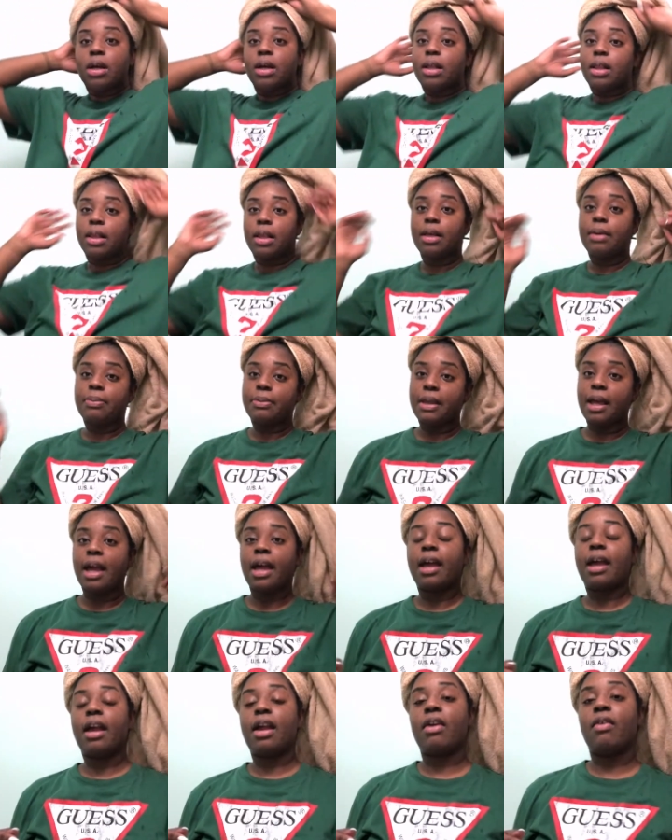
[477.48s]
clip that
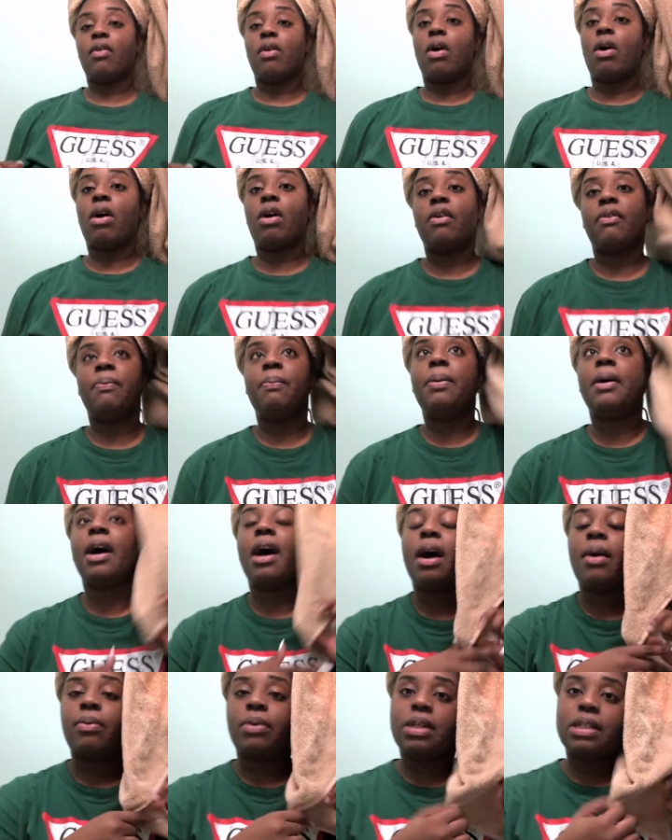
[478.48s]
hair off, but
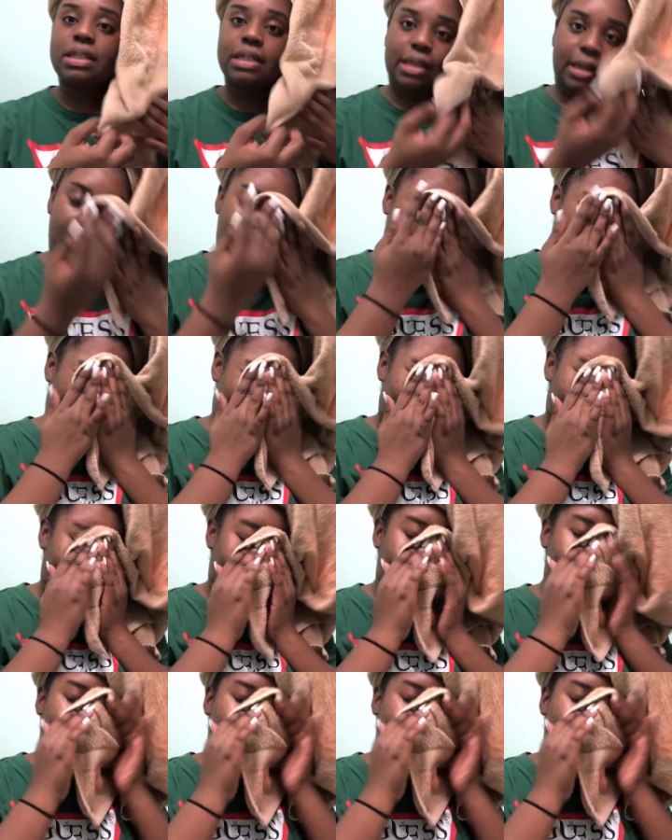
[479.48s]
I wanted to come on here and